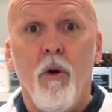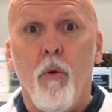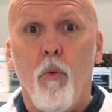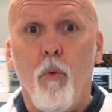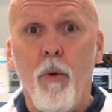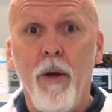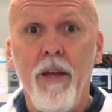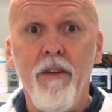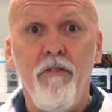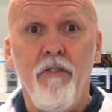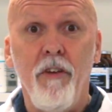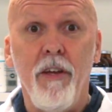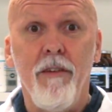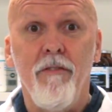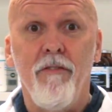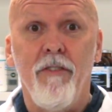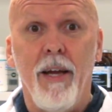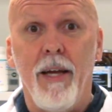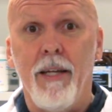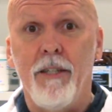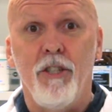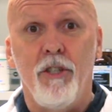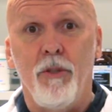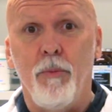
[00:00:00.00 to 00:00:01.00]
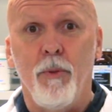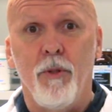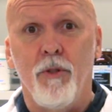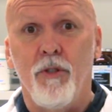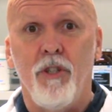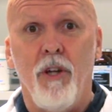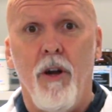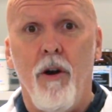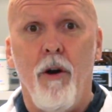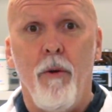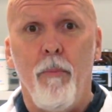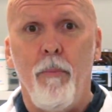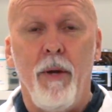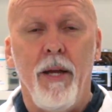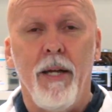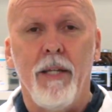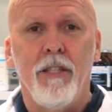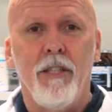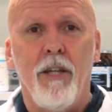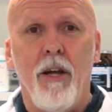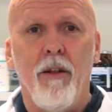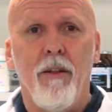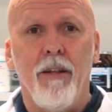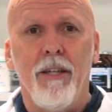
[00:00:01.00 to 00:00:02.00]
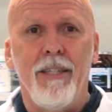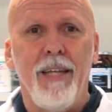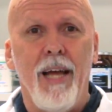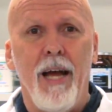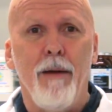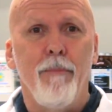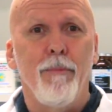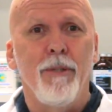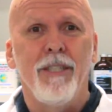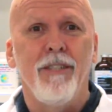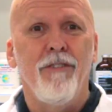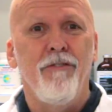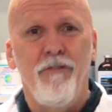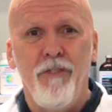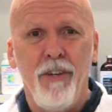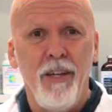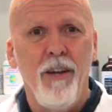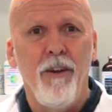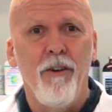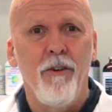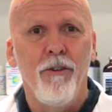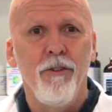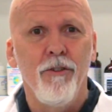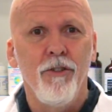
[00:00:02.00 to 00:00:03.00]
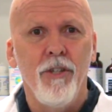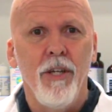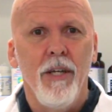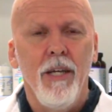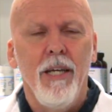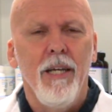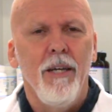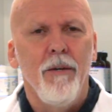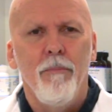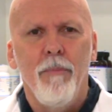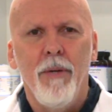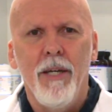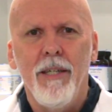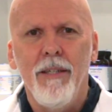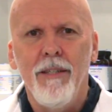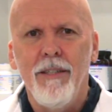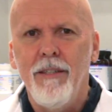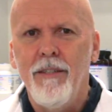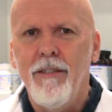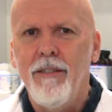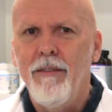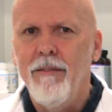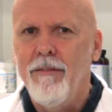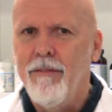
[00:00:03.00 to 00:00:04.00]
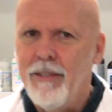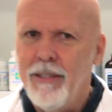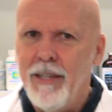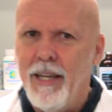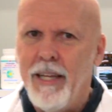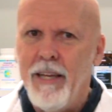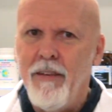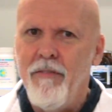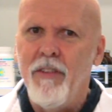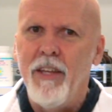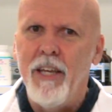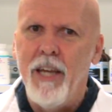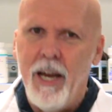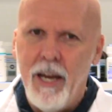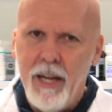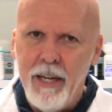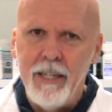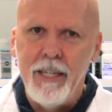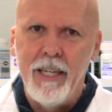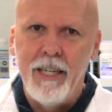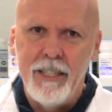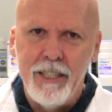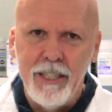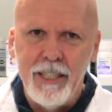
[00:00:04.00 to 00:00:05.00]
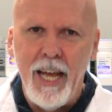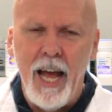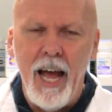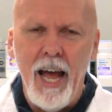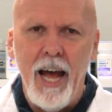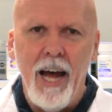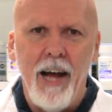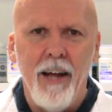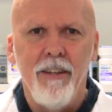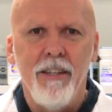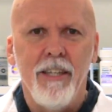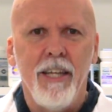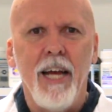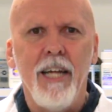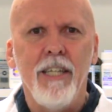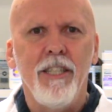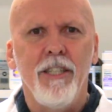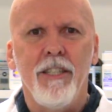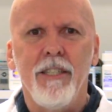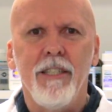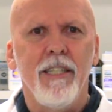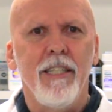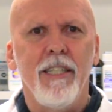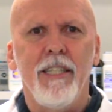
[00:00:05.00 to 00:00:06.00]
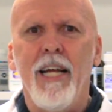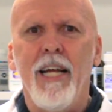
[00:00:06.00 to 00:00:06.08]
We feed vegetables to our pets all the time as fillers, but leave the onions out. That's